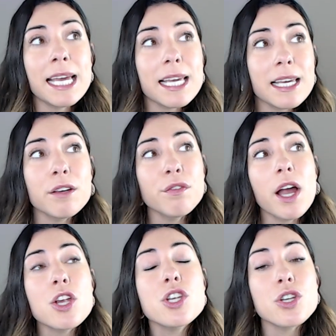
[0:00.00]
if
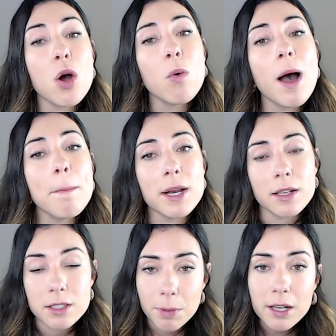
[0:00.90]
I show up and
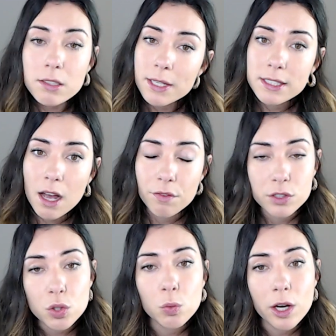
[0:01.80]
express myself
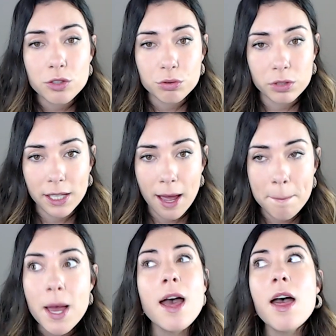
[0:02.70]
as who I truly am,